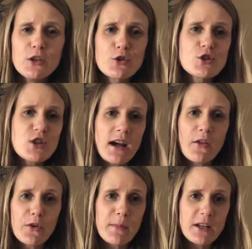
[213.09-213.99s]
You can check
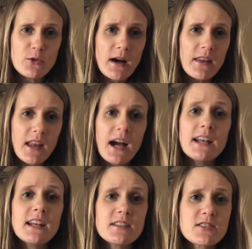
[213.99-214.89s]
out their menu
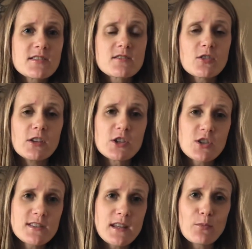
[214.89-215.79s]
online. It's
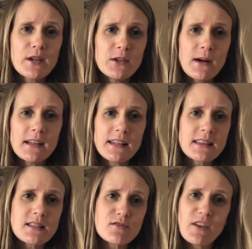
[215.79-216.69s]
delicious. They bring you out
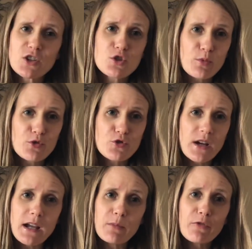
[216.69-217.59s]
like this vegetable
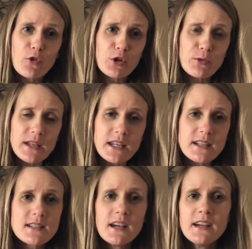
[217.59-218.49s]
tray before you
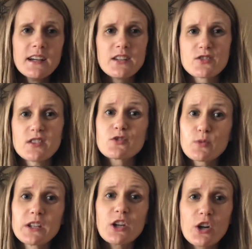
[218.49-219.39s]
eat. It's
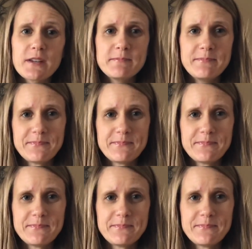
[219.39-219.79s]
really good.